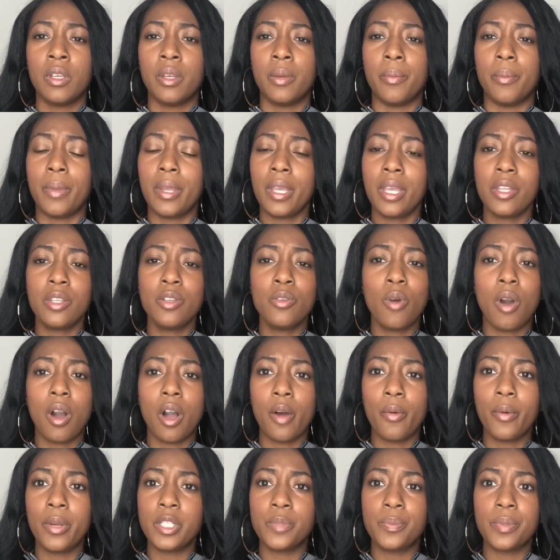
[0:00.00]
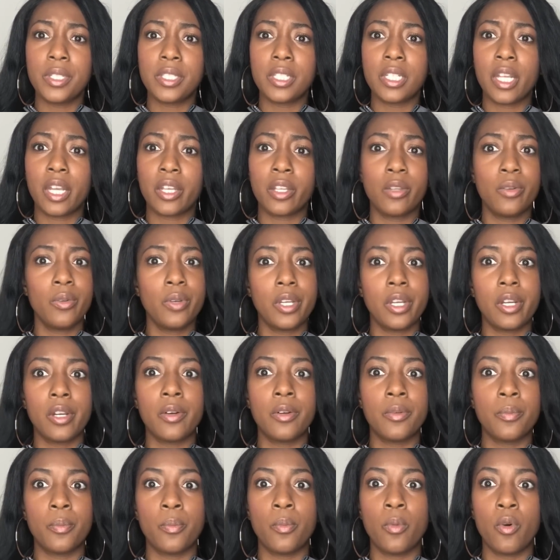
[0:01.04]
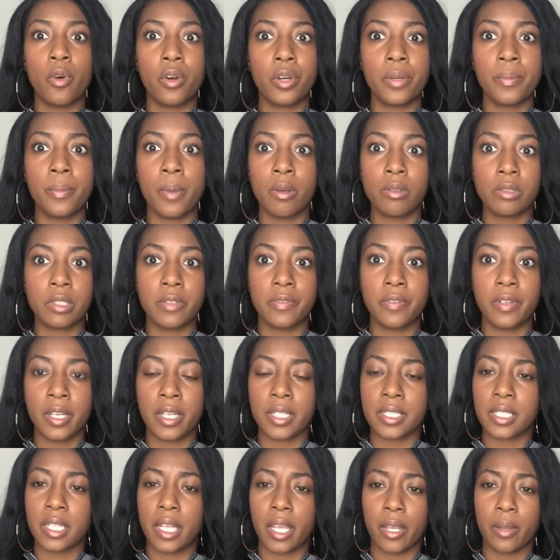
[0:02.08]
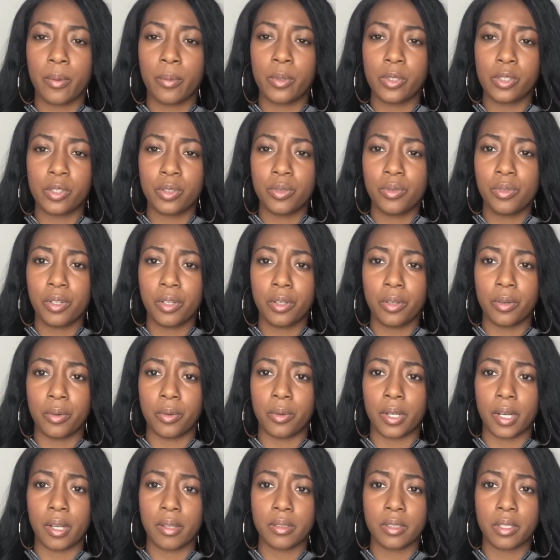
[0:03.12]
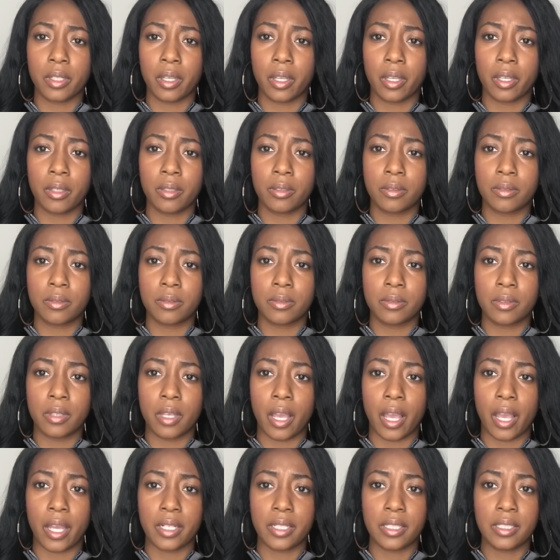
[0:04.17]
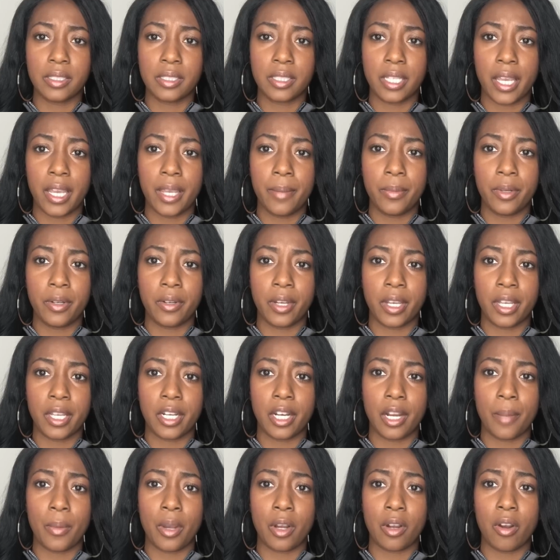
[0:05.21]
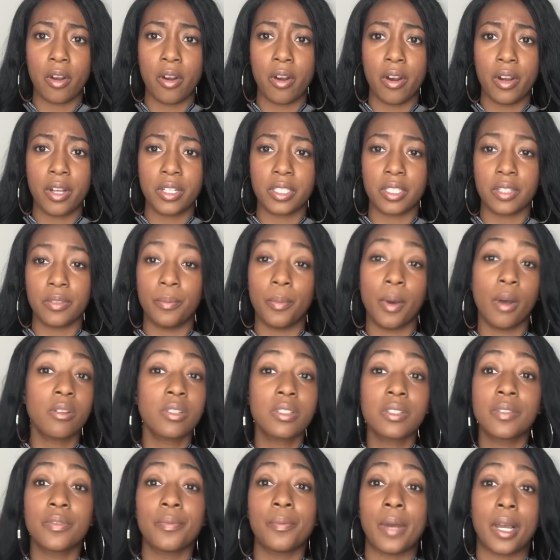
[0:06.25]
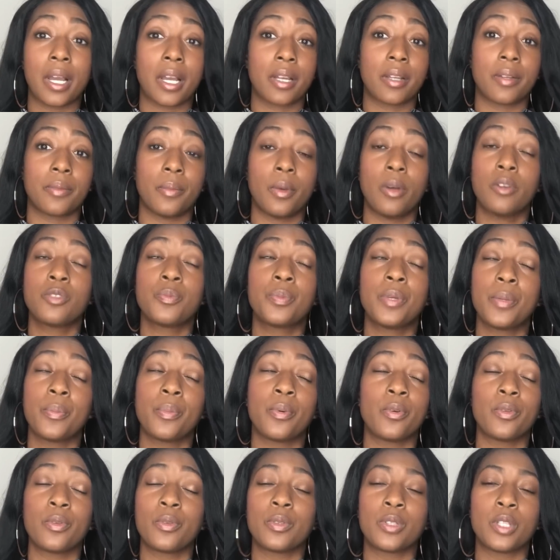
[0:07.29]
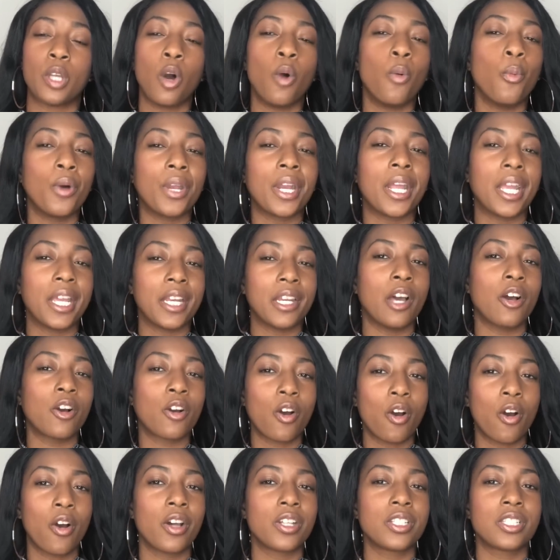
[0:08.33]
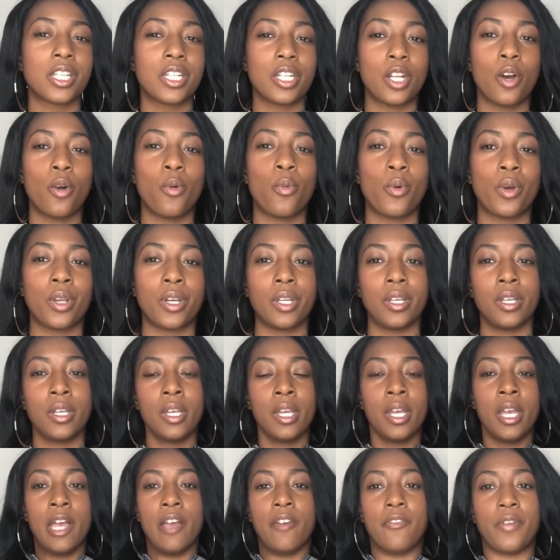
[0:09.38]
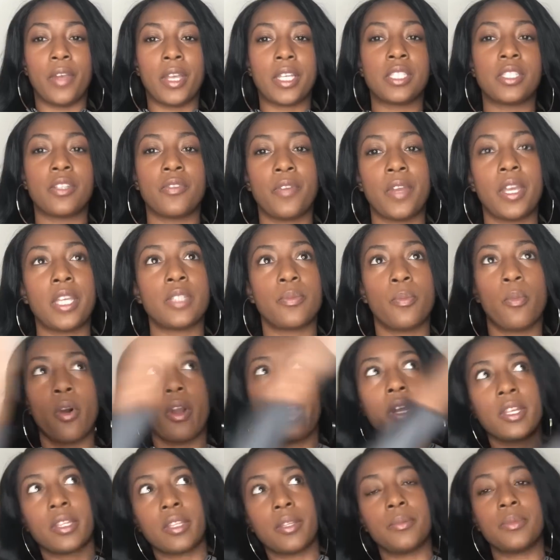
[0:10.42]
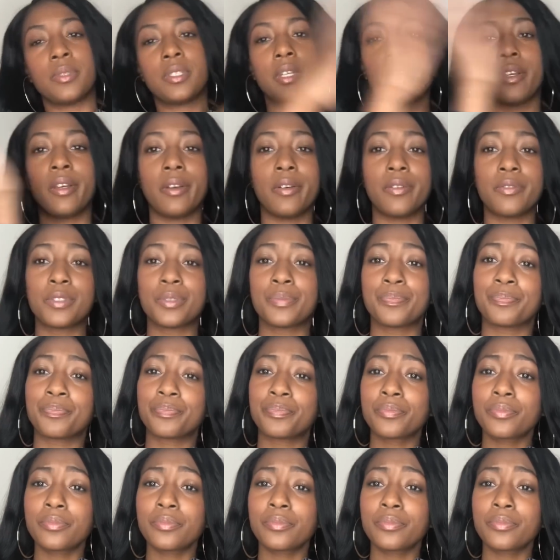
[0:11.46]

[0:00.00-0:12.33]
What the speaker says: man, you always busy, like you here more than most of us, like what you do? And I was like, I just came here, handed out my cards. And most people don't want to hand out cards. They don't want to face-to-face market themselves.